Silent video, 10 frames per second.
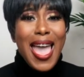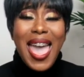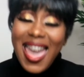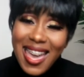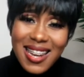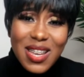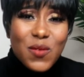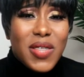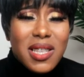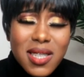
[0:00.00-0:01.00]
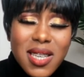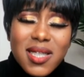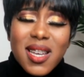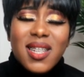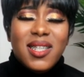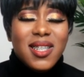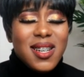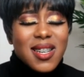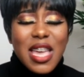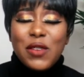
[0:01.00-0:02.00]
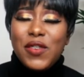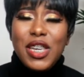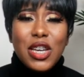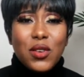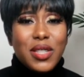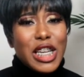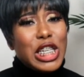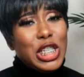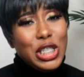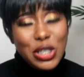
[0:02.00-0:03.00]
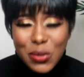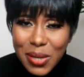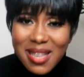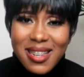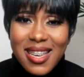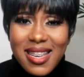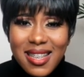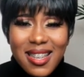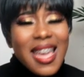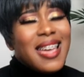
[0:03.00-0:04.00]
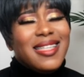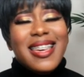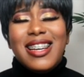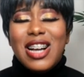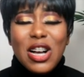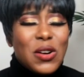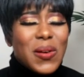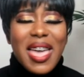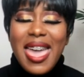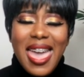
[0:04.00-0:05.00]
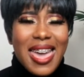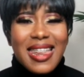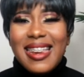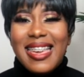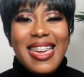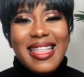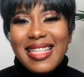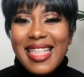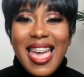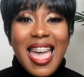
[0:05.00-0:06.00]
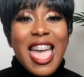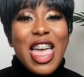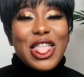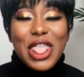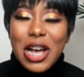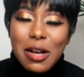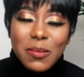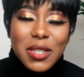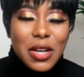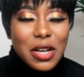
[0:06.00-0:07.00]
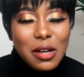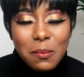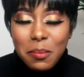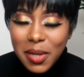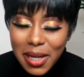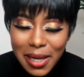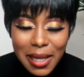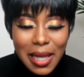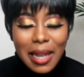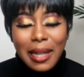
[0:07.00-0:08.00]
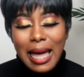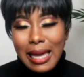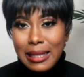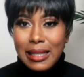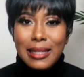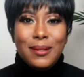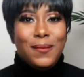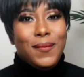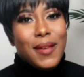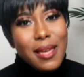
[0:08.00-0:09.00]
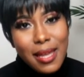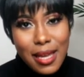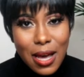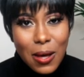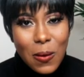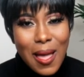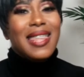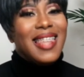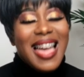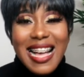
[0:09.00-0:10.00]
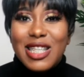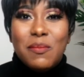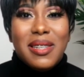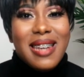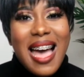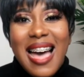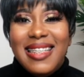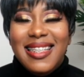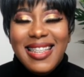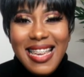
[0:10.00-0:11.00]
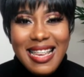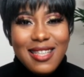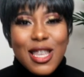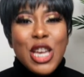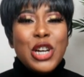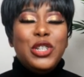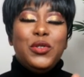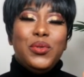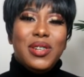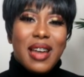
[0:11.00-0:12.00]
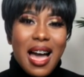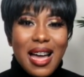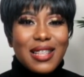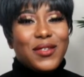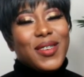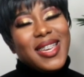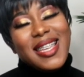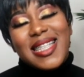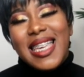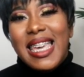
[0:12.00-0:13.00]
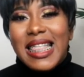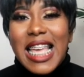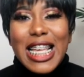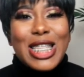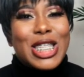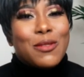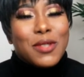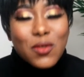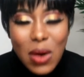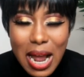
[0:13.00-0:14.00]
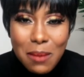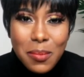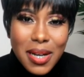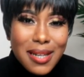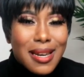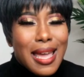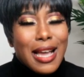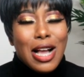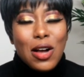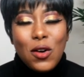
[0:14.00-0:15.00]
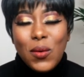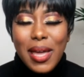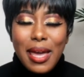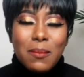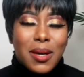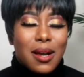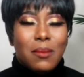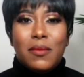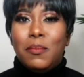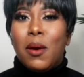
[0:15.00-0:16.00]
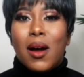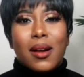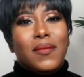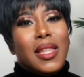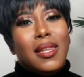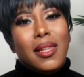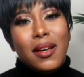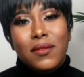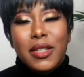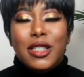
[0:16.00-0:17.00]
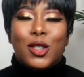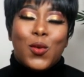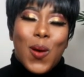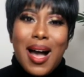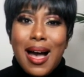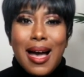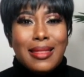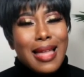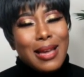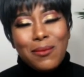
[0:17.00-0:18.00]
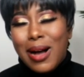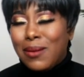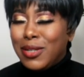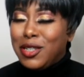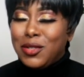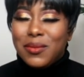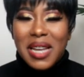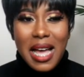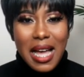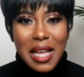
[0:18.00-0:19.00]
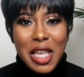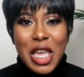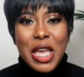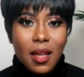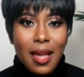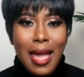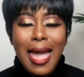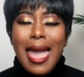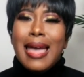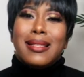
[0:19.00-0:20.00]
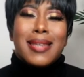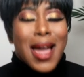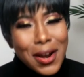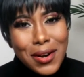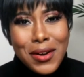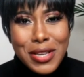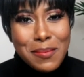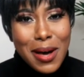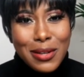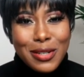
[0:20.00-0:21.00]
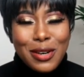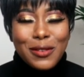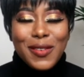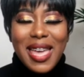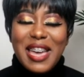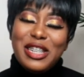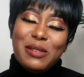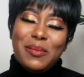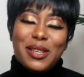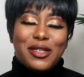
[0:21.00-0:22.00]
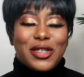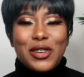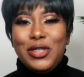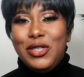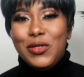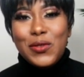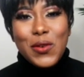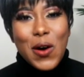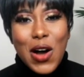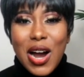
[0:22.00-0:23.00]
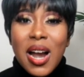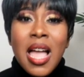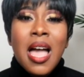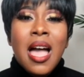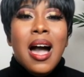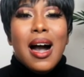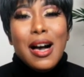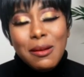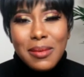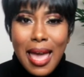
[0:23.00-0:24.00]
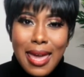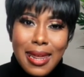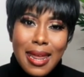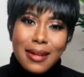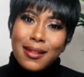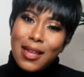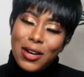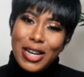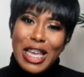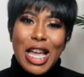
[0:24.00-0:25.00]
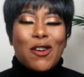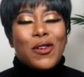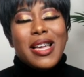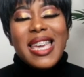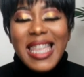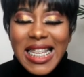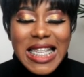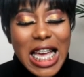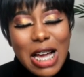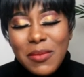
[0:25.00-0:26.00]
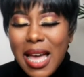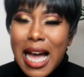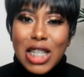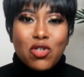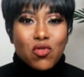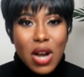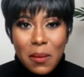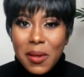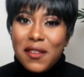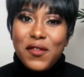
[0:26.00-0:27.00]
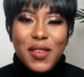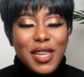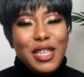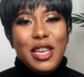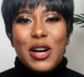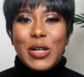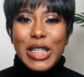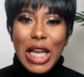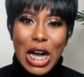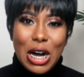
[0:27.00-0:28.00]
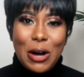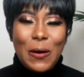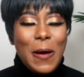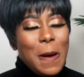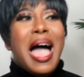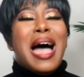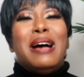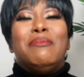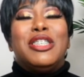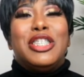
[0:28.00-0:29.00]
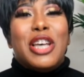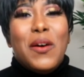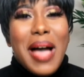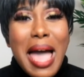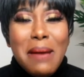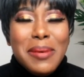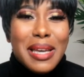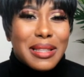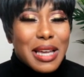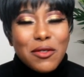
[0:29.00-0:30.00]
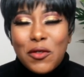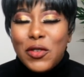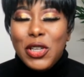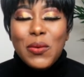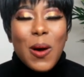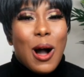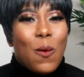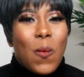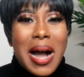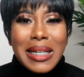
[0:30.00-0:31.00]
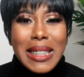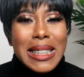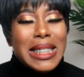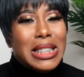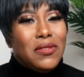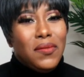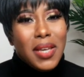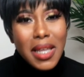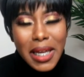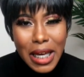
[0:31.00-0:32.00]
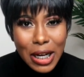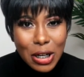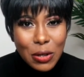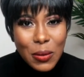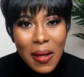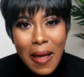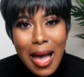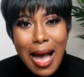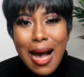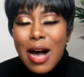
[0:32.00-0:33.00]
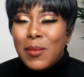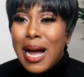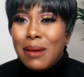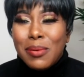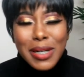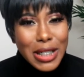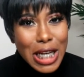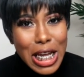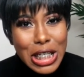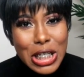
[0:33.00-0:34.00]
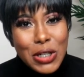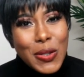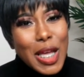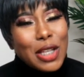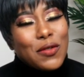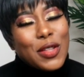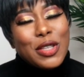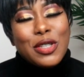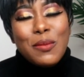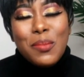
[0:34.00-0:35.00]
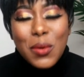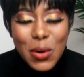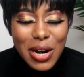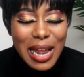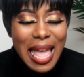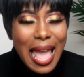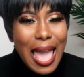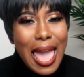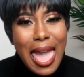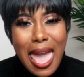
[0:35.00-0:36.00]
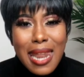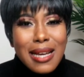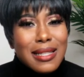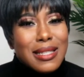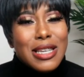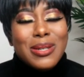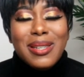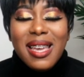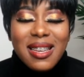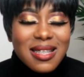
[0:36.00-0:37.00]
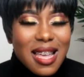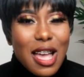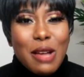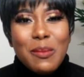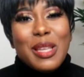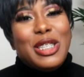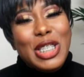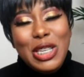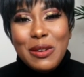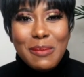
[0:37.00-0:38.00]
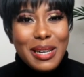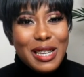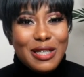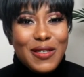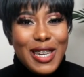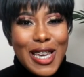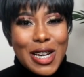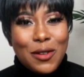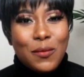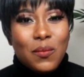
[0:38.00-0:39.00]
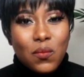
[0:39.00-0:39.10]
And if this is a look and video that you can dig, then go ahead and hit that thumbs up button and like this video. And last but not least, do not forget to hit that subscribe button and go ahead and become a part of the lovely squad. Like, why would you not? And turn on your post notification bell so you are updated and alerted on any time that I drop a video, y'all. I'm so happy and thankful for you all watching this video. I appreciate you. Thanks for the support. And until next time, see you in my next video.